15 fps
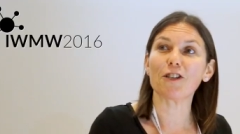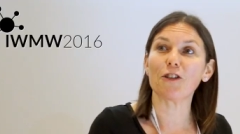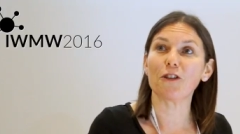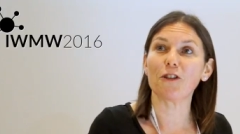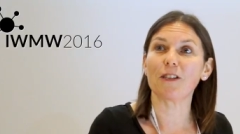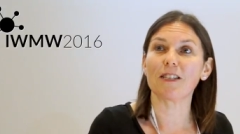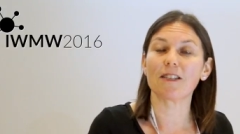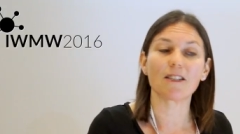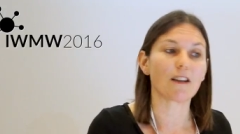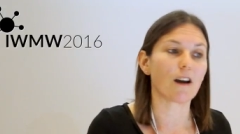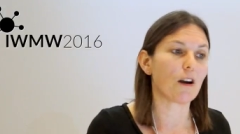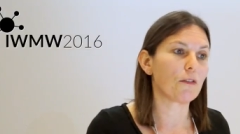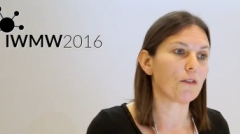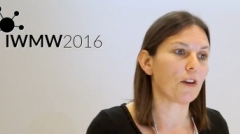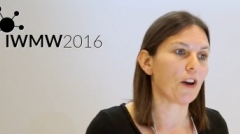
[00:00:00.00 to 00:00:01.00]
to do this
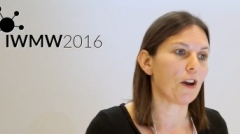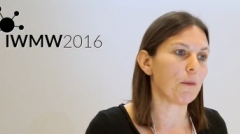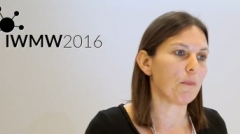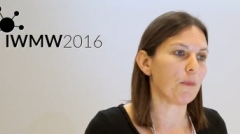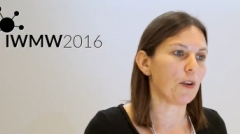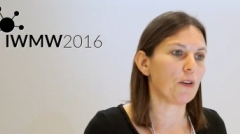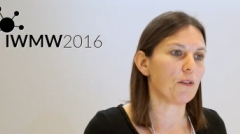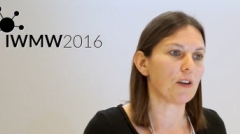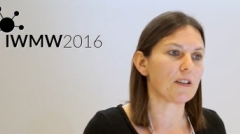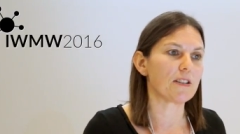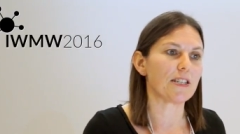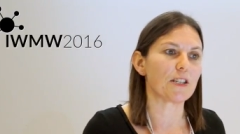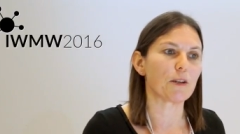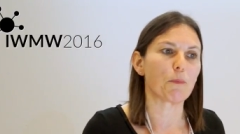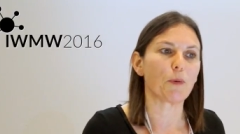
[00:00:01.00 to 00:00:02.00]
stuff. Um,
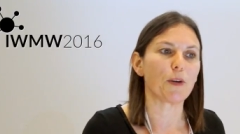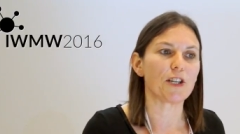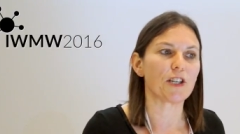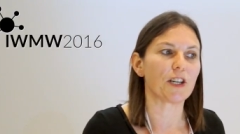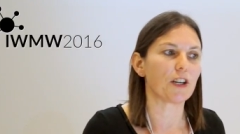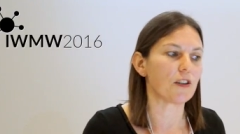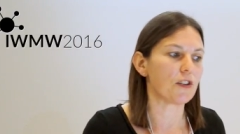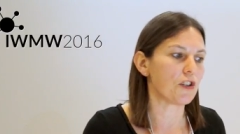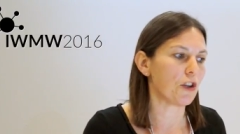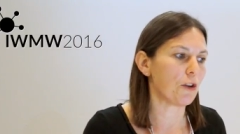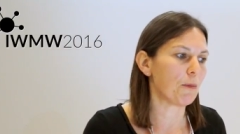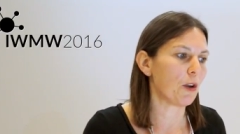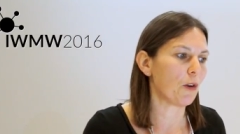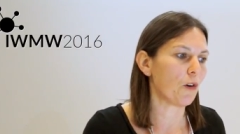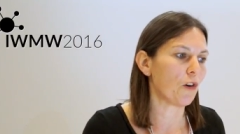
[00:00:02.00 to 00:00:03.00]
universities are breaching
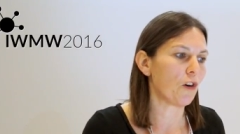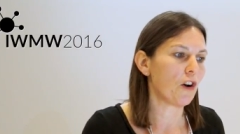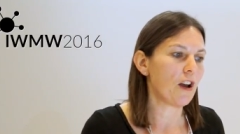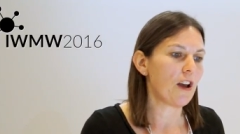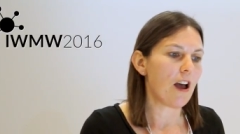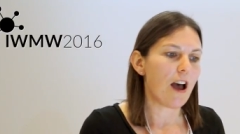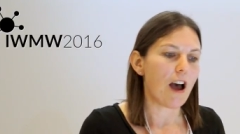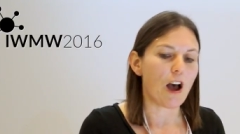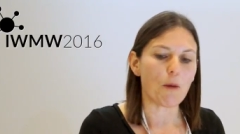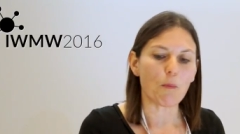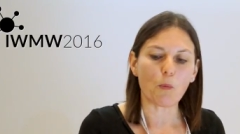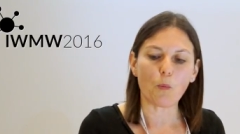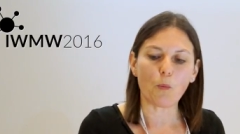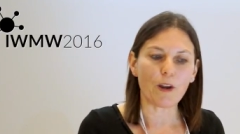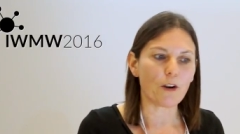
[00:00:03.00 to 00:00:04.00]
consumer law.
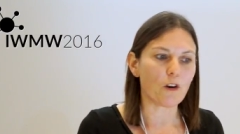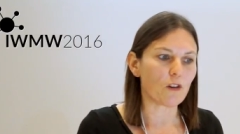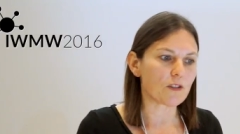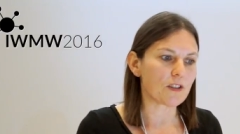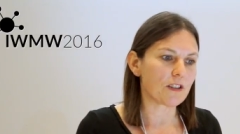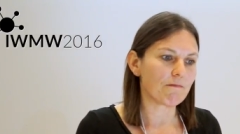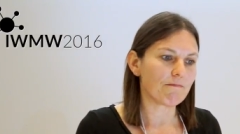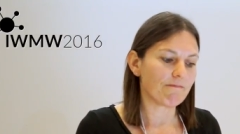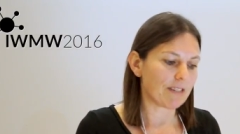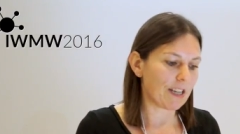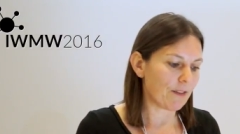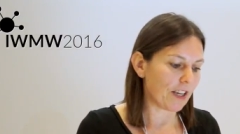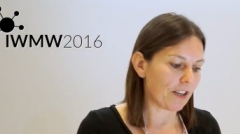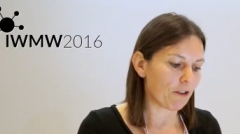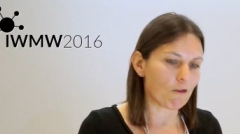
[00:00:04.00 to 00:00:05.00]
Um, we're not
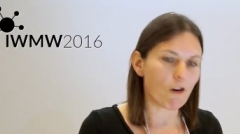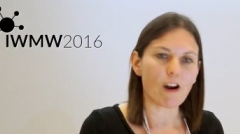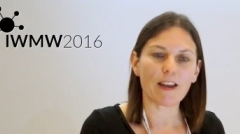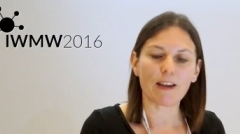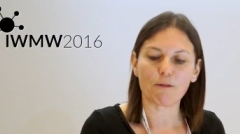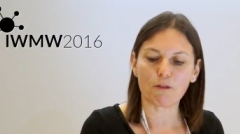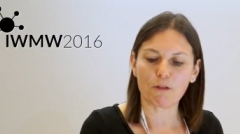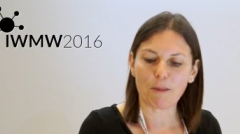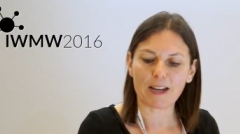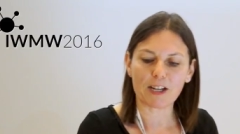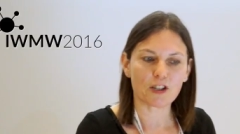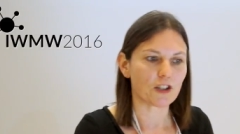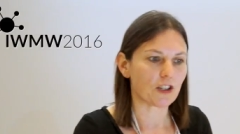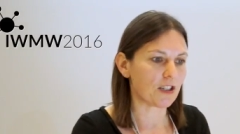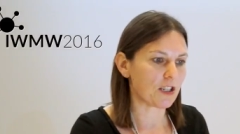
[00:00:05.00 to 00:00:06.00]
giving the right
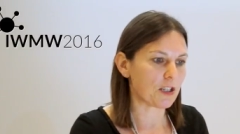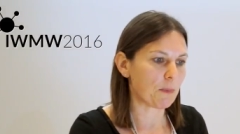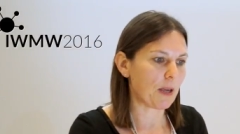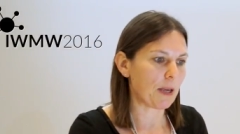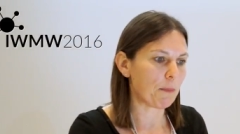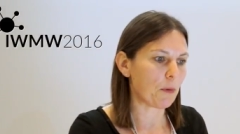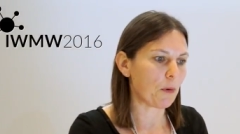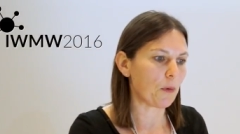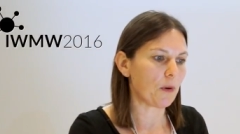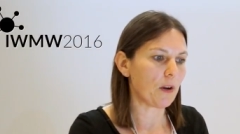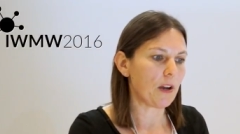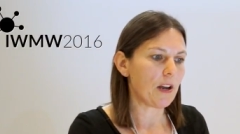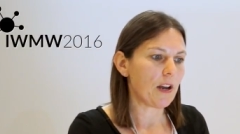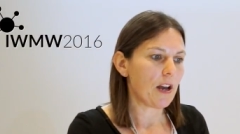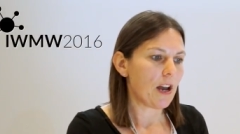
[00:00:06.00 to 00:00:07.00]
information to people.
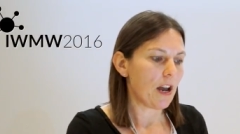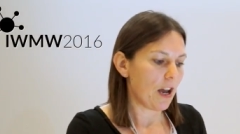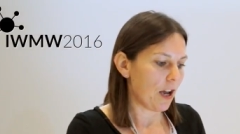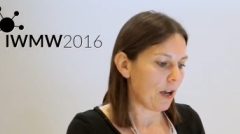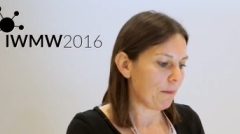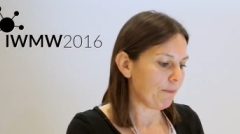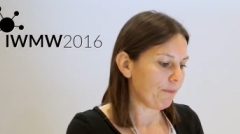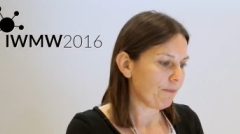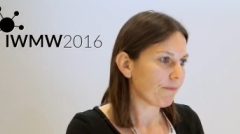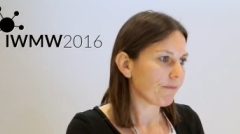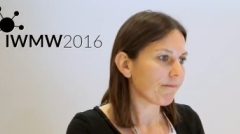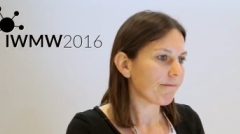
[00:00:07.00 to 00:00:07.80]
Um,